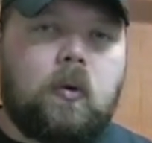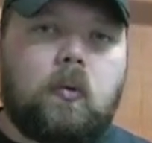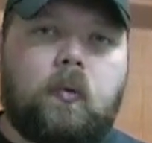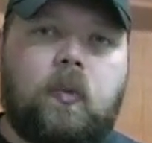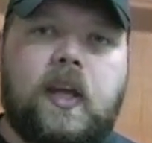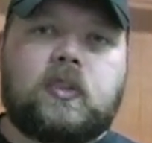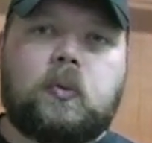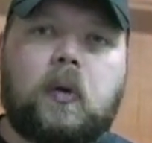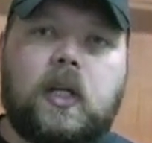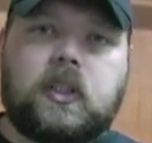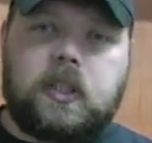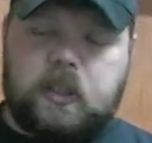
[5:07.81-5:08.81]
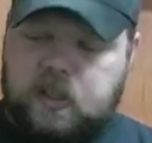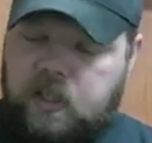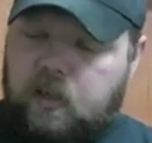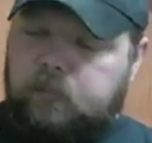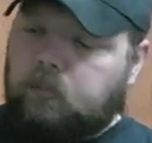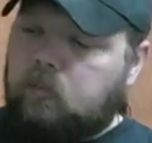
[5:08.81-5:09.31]
Well, thanks for watching this
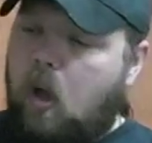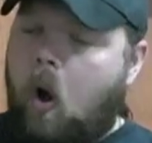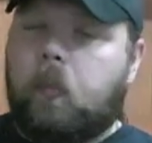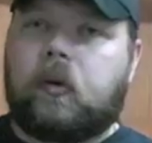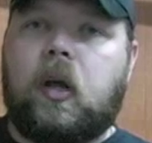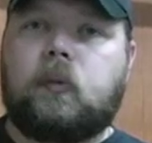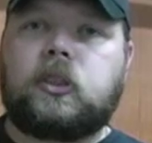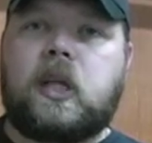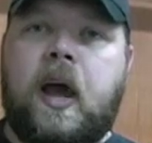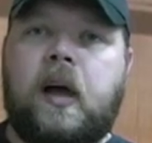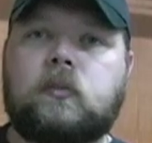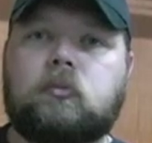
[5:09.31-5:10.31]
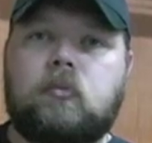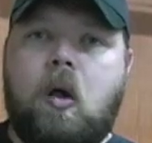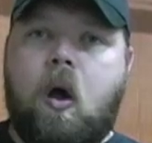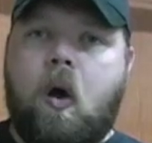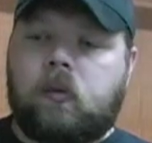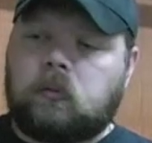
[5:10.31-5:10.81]
tip. Hope it helps you out.
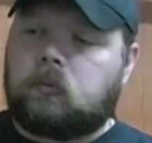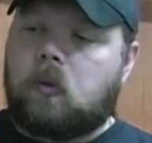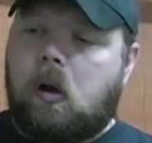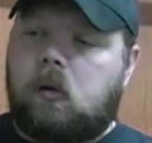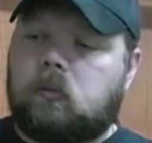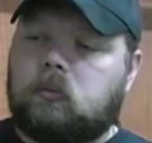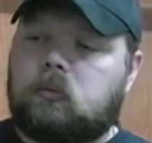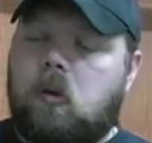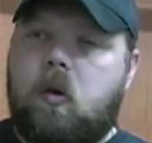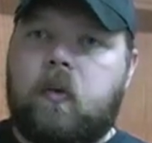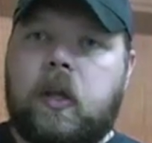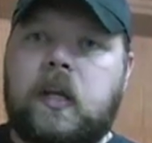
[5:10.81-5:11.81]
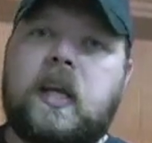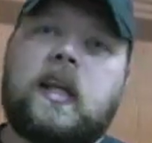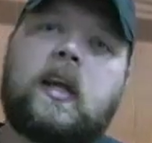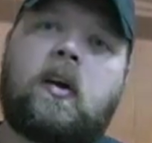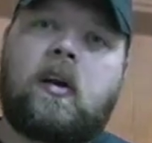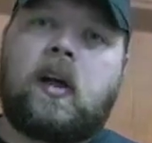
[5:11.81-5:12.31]
Now you need to
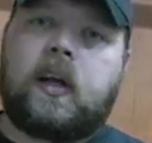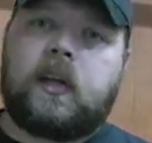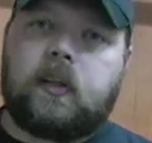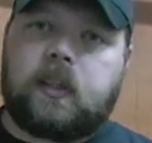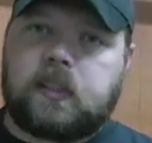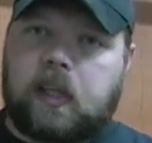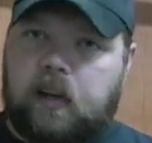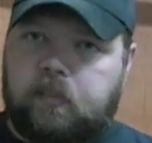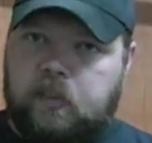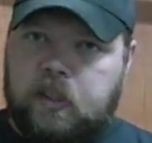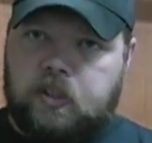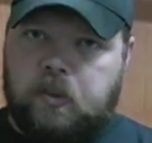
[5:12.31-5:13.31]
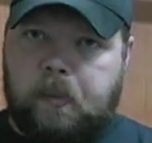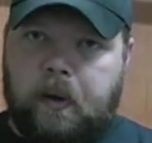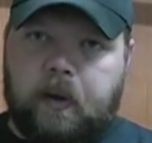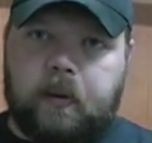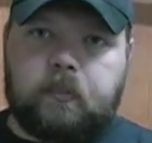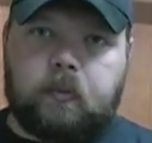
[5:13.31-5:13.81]
get on out of here because I got to finish doing my
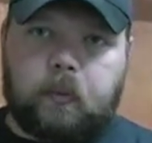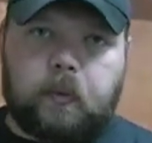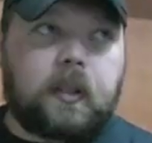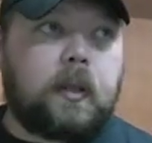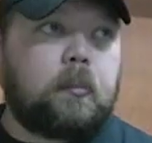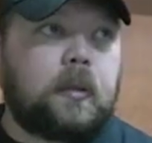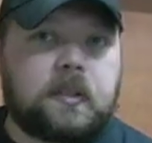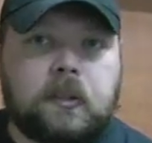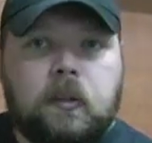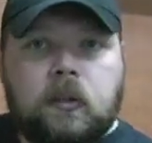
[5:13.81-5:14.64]
hair before we get busy.